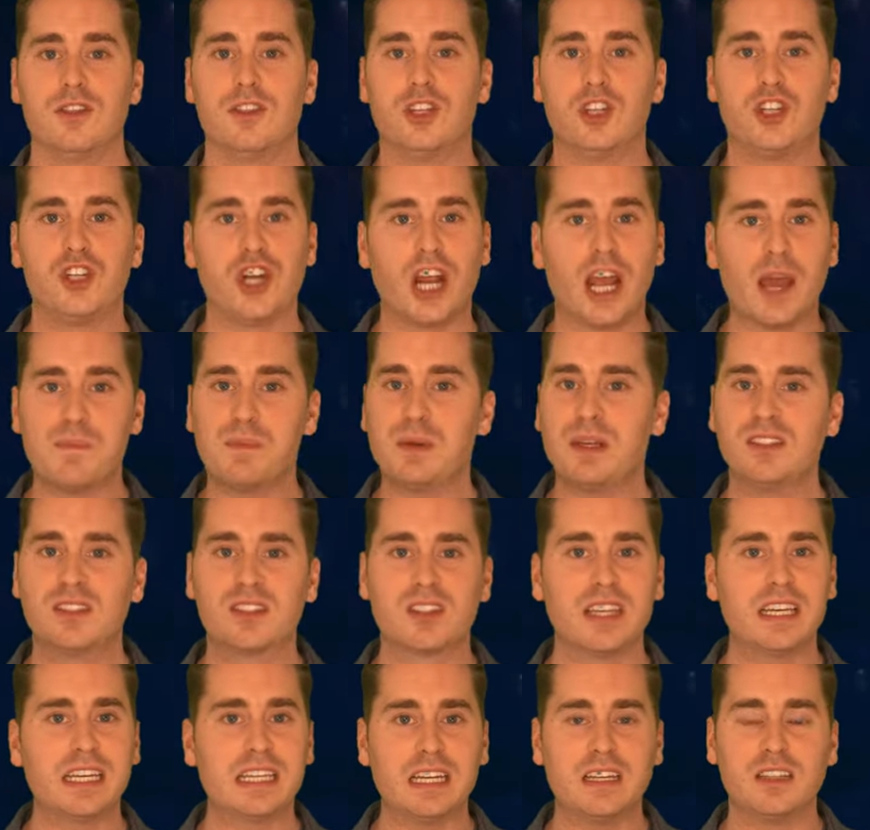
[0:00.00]
The Champions
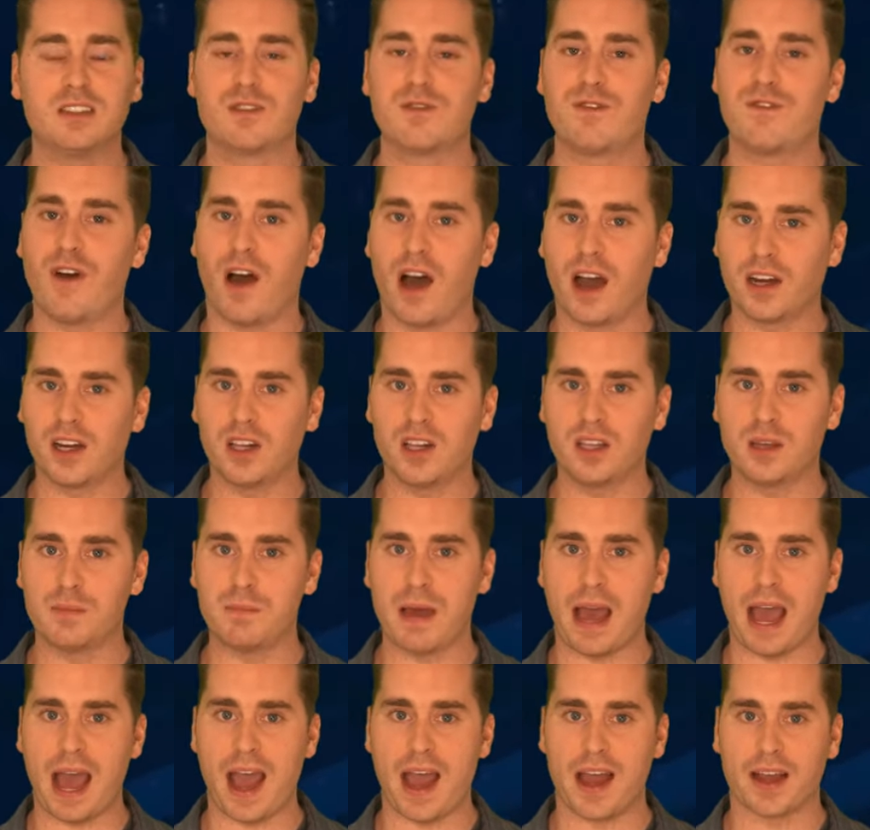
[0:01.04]
League is finally
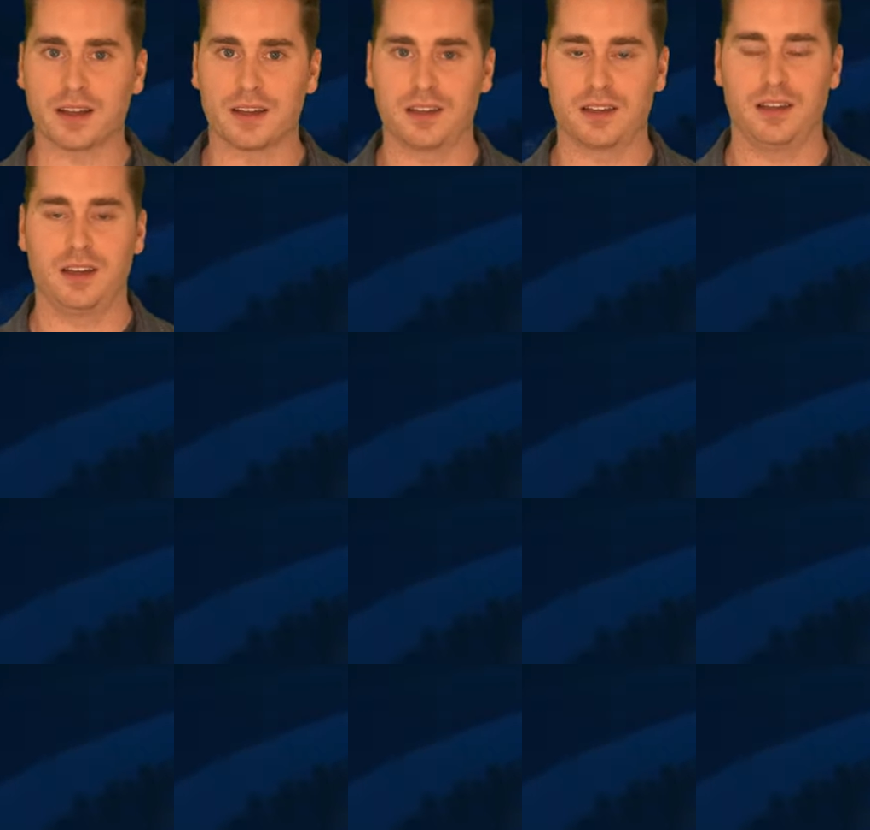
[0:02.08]
back.